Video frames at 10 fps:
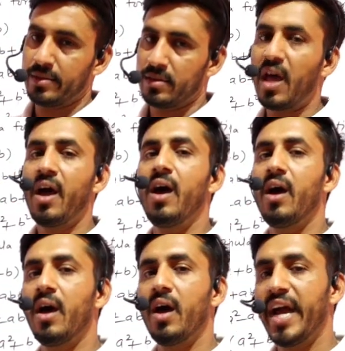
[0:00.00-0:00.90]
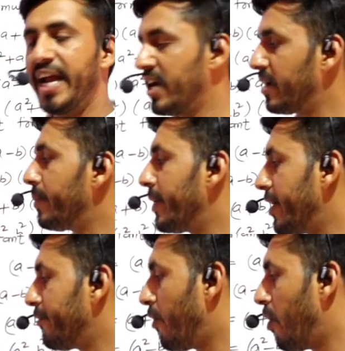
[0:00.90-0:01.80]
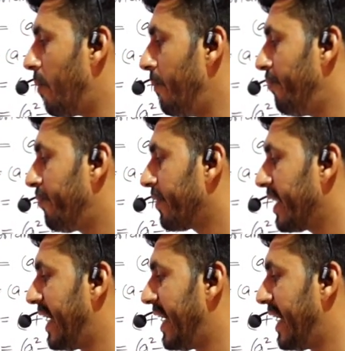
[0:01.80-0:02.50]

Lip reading: the indeterminate form